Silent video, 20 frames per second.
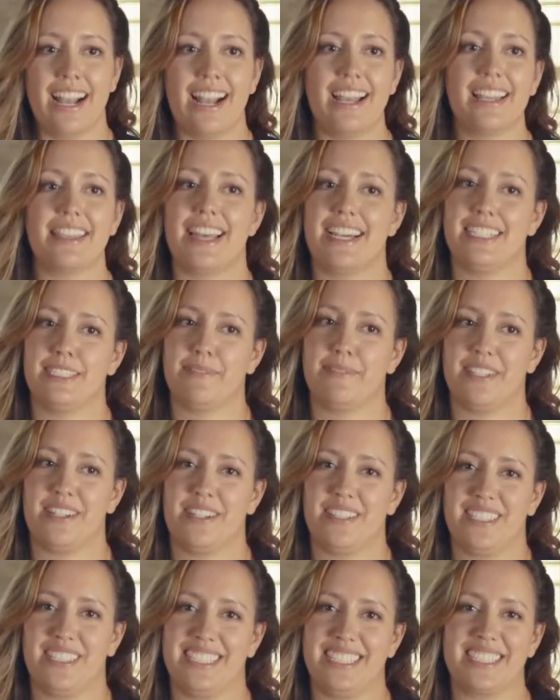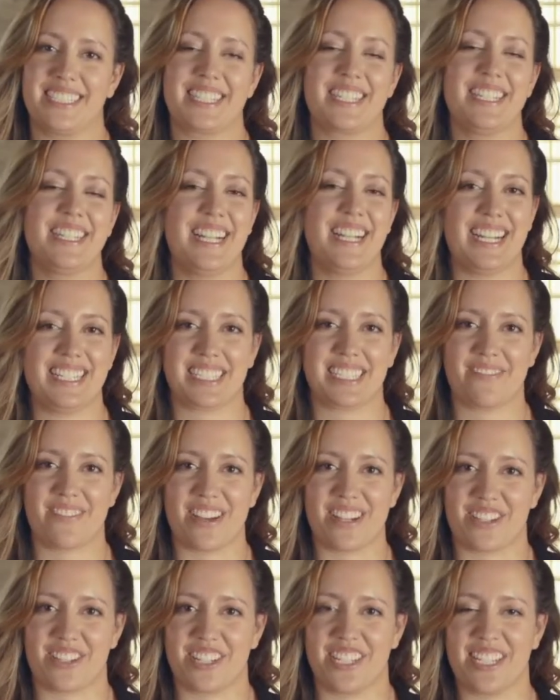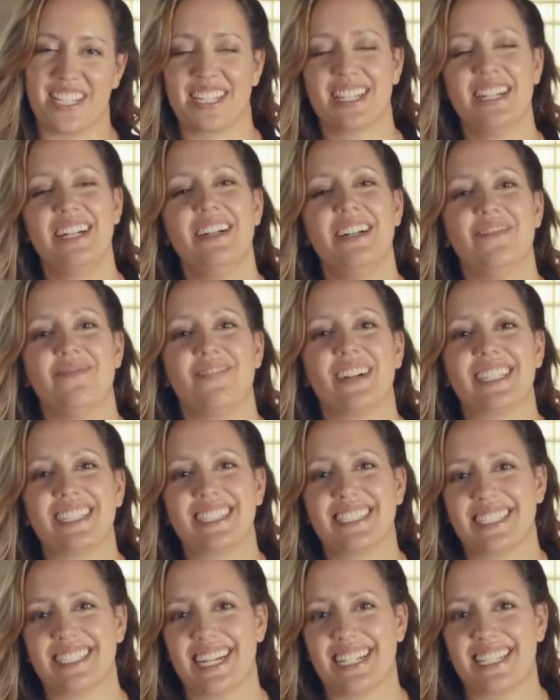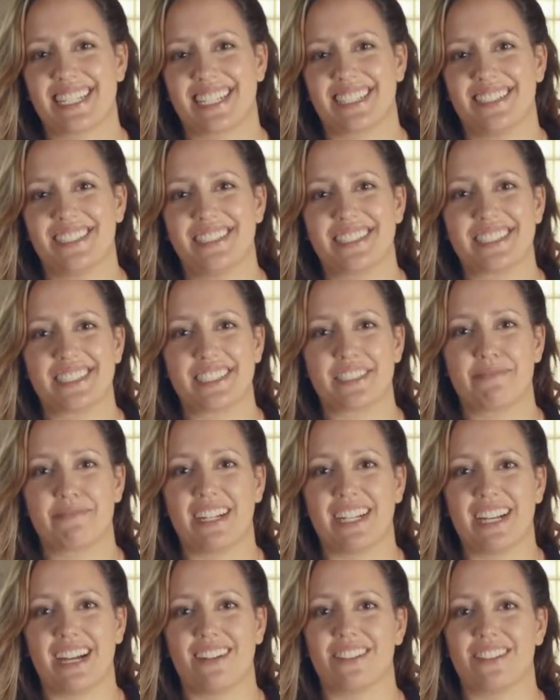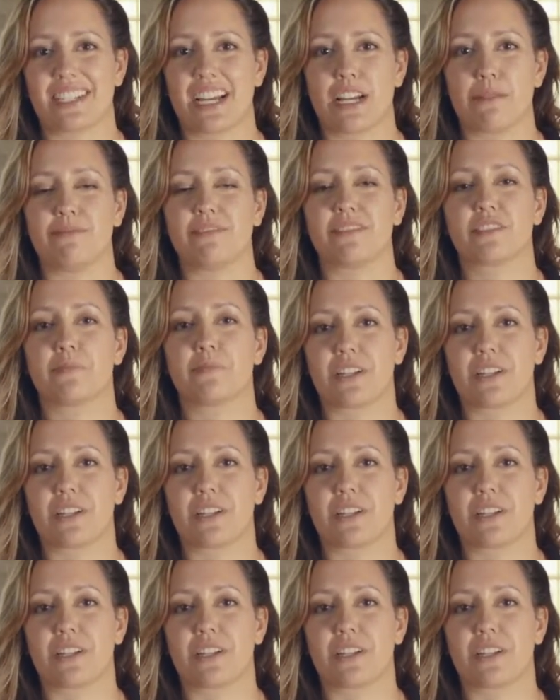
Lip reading: And last but not least, as I mentioned, many design technologists might have a type of